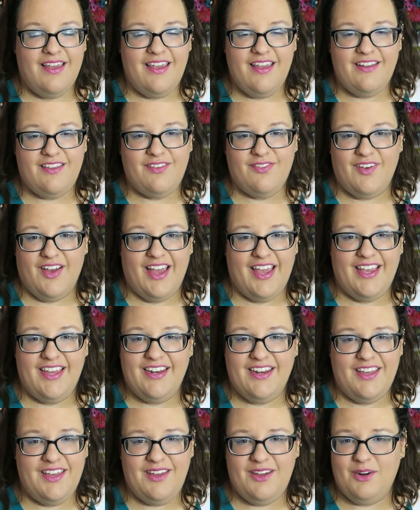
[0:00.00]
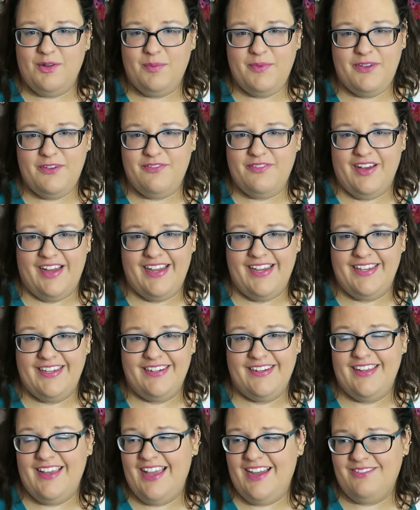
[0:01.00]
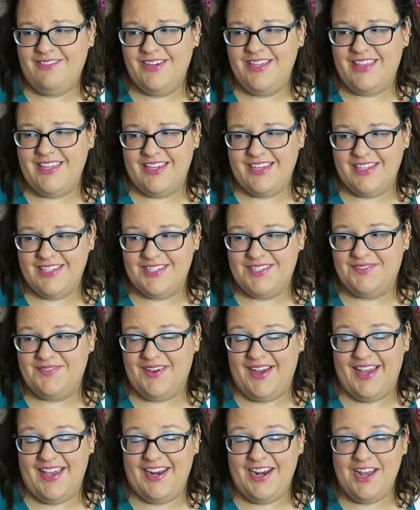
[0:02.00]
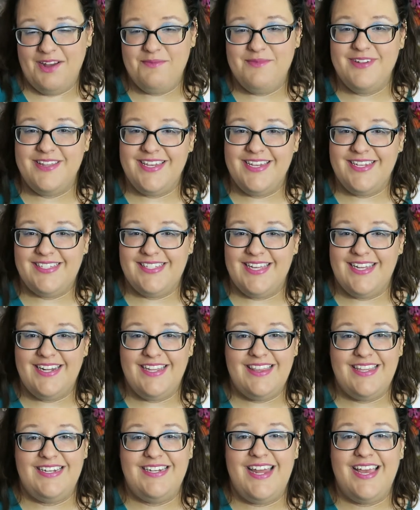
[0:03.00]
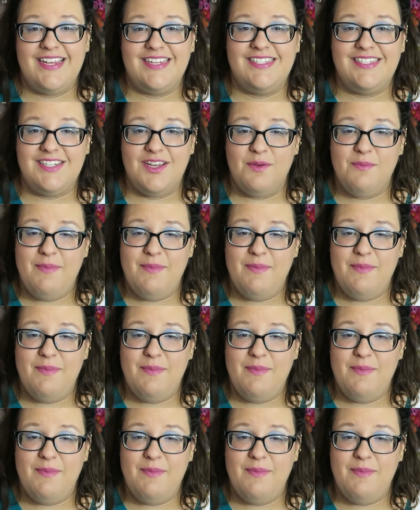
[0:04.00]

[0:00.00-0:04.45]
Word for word: It's fine, it'll be fine, everything is fine. I'm really excited. The next